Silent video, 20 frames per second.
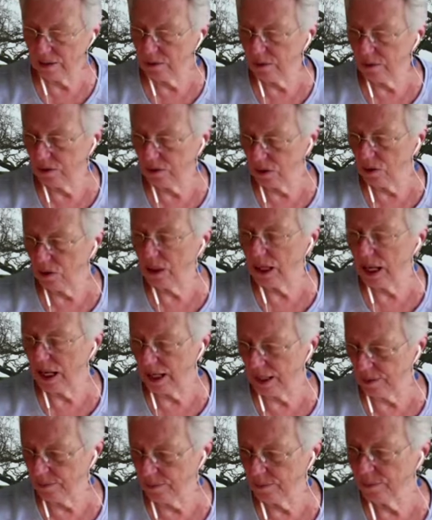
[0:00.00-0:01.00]
for those
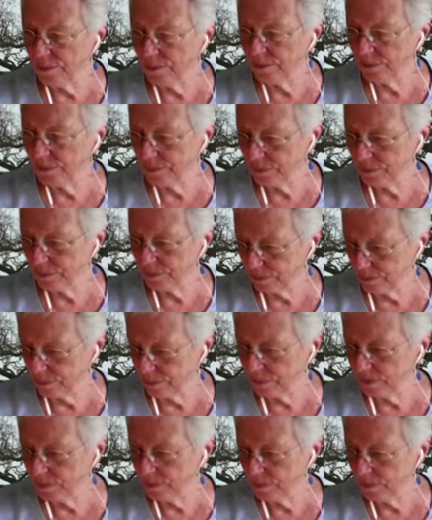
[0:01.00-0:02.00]
kinds of things,
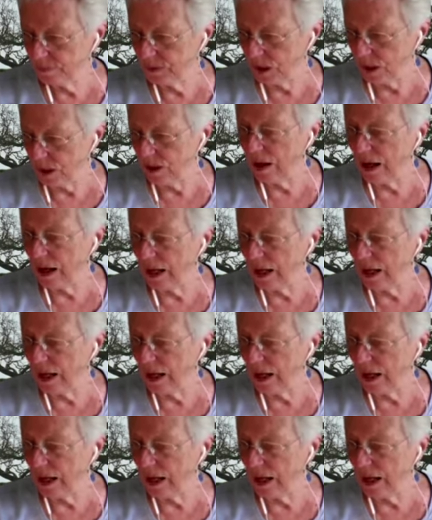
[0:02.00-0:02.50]
where